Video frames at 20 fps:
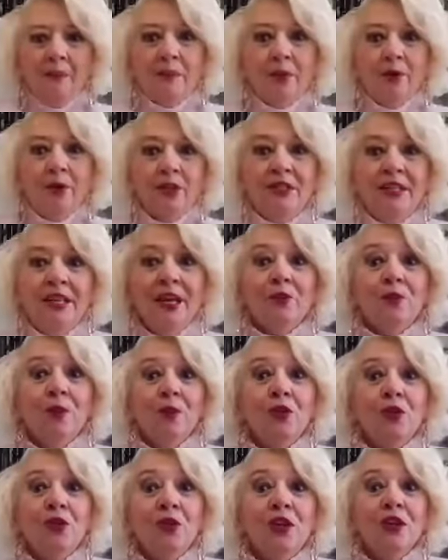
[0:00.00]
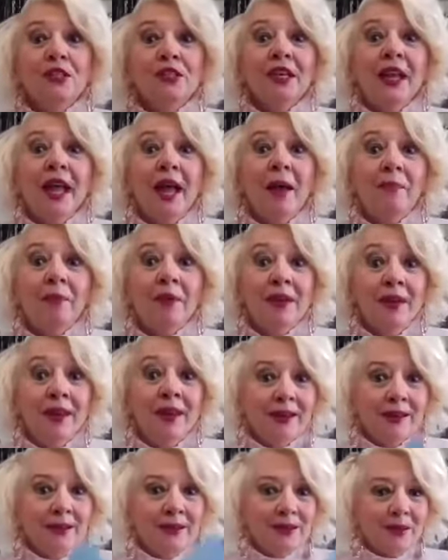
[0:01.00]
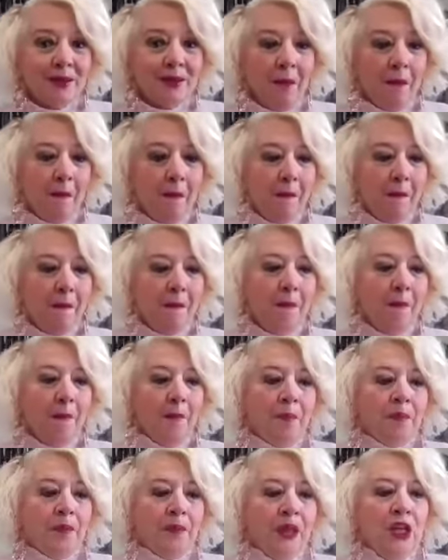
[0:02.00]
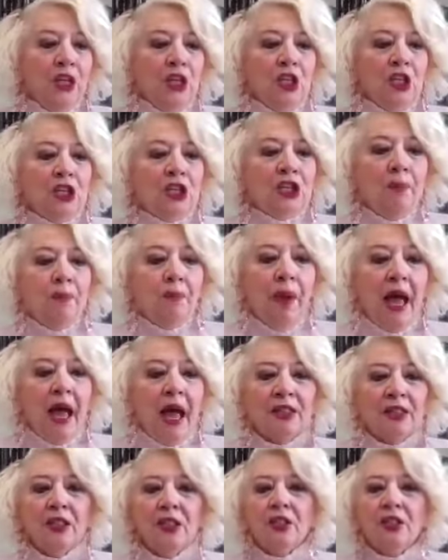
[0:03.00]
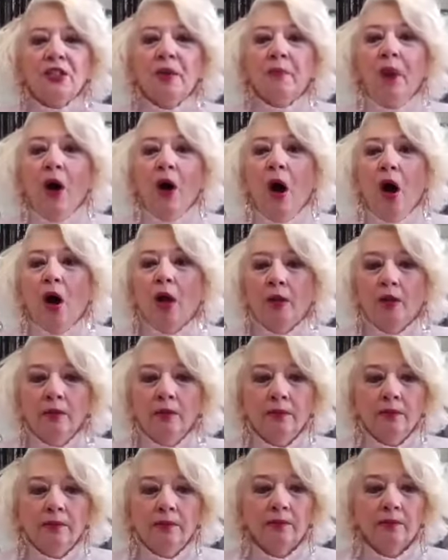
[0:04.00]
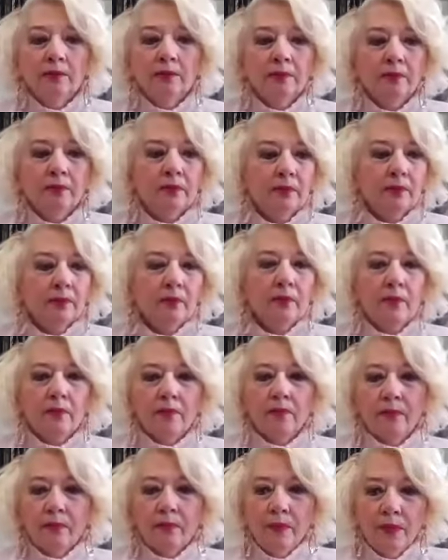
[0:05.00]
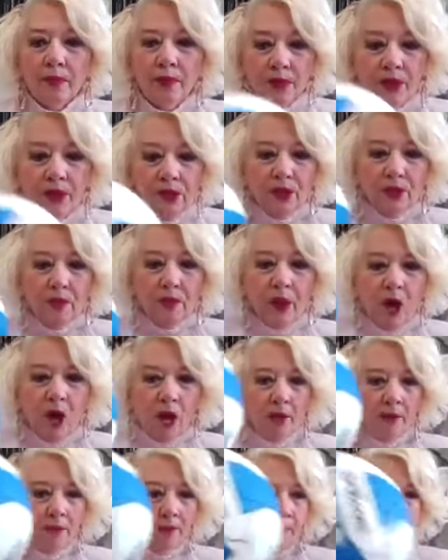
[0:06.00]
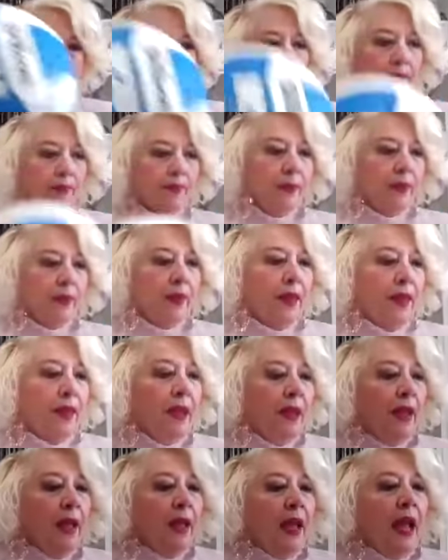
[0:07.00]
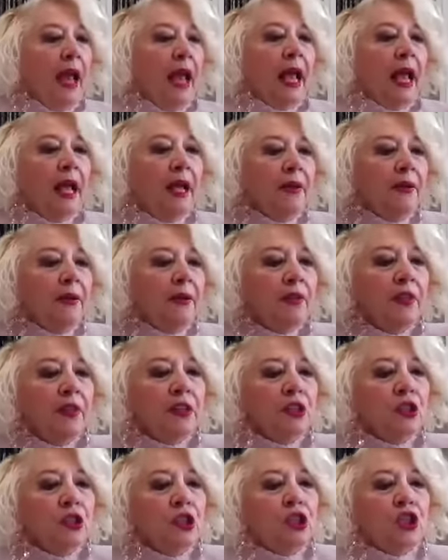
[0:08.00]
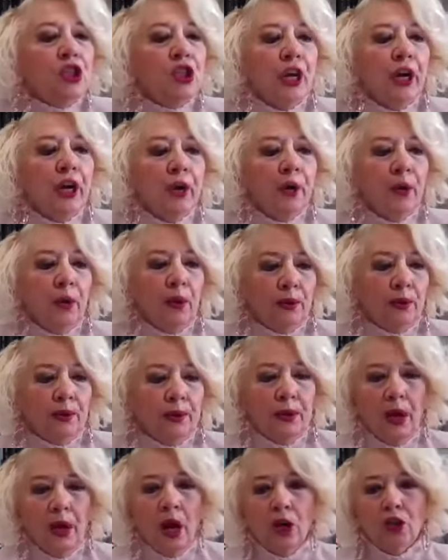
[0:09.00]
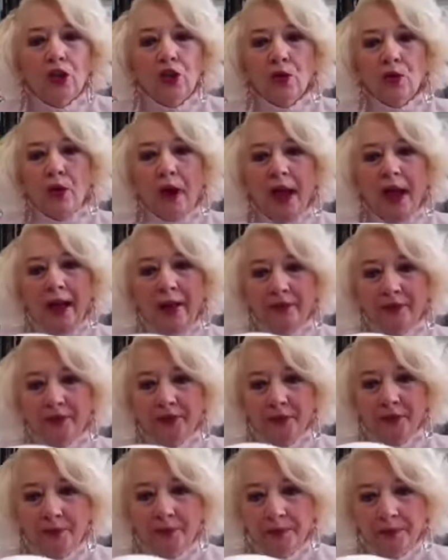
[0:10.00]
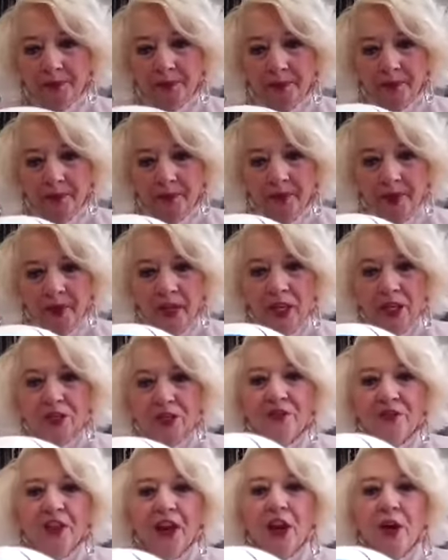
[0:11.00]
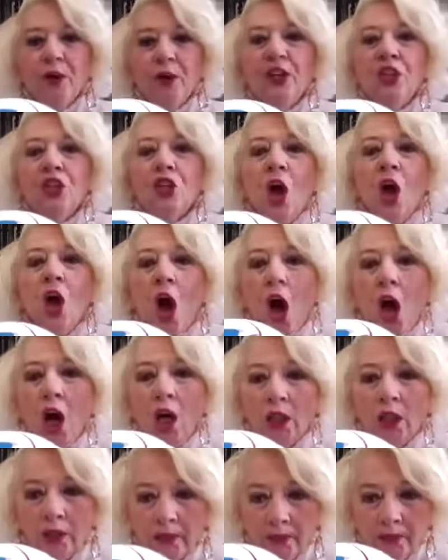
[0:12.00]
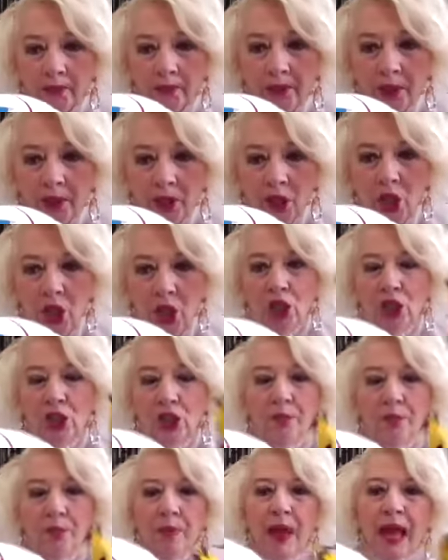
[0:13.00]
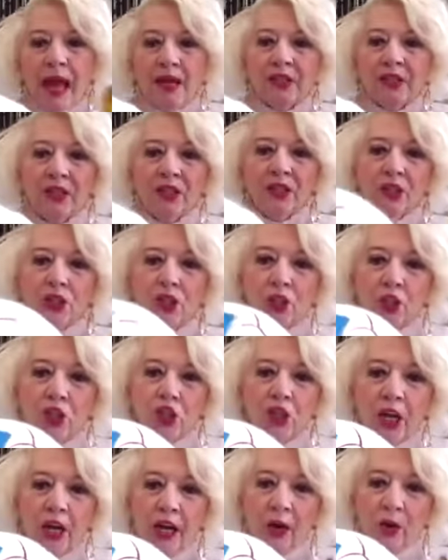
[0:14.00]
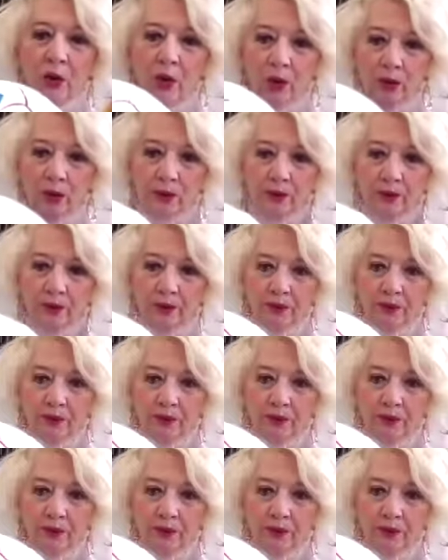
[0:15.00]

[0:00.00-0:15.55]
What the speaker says: Predict what you think is going to happen next. She passes the ball. Here's the ball. And this is Gerald, our giraffe. He's very tall. She passes it to Gerald.